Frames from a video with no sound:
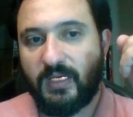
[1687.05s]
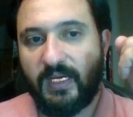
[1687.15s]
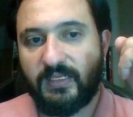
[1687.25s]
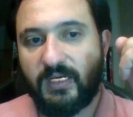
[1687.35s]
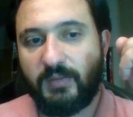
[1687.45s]

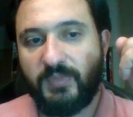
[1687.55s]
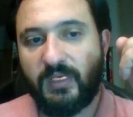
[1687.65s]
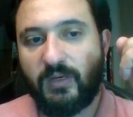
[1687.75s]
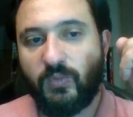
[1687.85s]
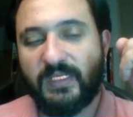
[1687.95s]
And come
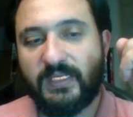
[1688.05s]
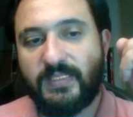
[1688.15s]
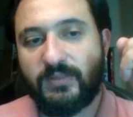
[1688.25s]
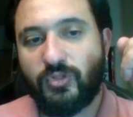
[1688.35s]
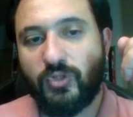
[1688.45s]
here, what I
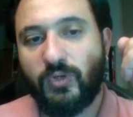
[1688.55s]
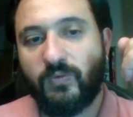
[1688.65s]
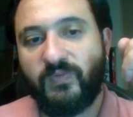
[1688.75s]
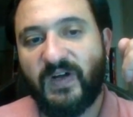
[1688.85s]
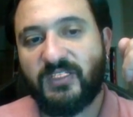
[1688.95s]
said to you,
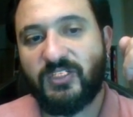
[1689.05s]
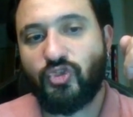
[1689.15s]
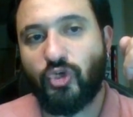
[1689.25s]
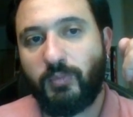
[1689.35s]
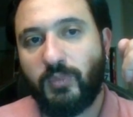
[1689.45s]
what
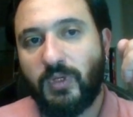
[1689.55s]
job